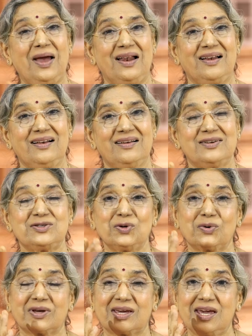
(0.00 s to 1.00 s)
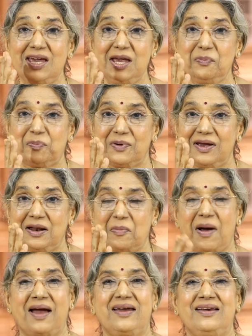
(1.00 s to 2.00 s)
Well, so keep
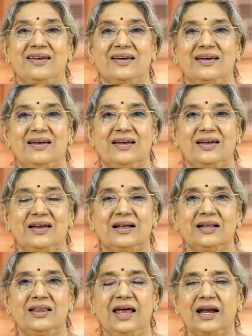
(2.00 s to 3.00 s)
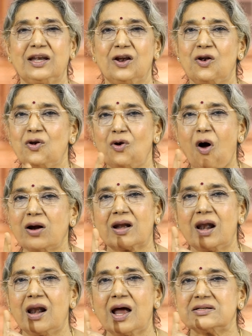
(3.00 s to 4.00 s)
in mind that
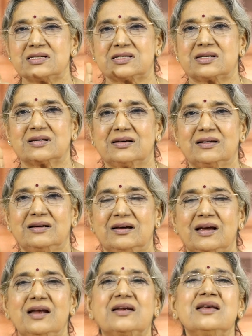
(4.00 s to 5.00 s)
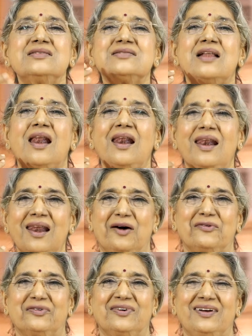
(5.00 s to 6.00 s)
not lust, it is
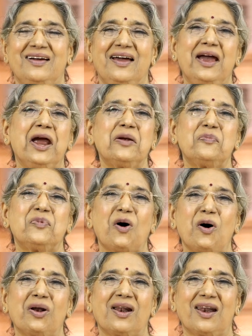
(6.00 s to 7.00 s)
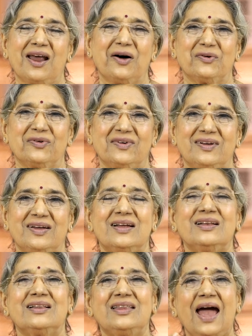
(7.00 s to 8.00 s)
love and pure love.
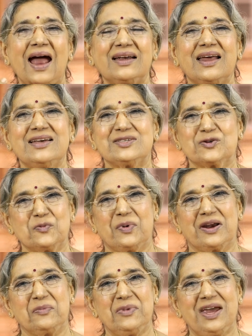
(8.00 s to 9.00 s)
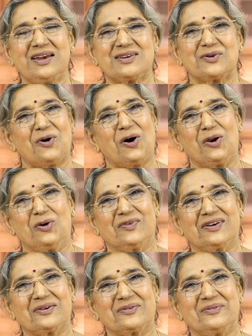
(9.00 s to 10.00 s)
That has to permeate all
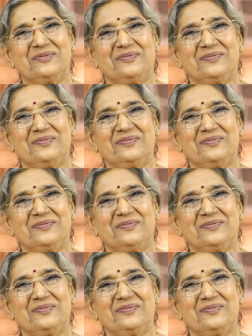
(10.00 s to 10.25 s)
over.